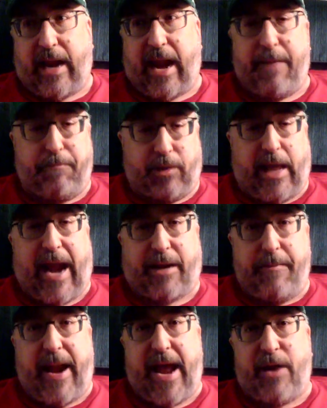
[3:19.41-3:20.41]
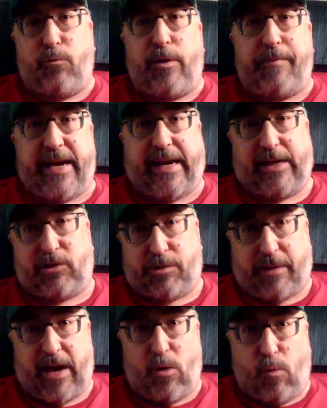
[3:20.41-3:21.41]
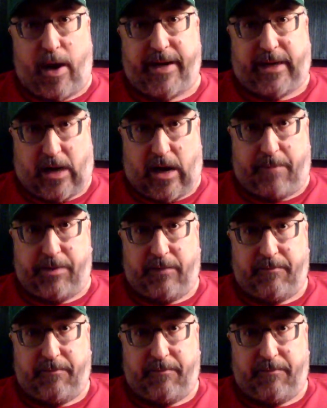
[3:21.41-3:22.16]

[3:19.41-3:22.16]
A black man would be killed by a white cop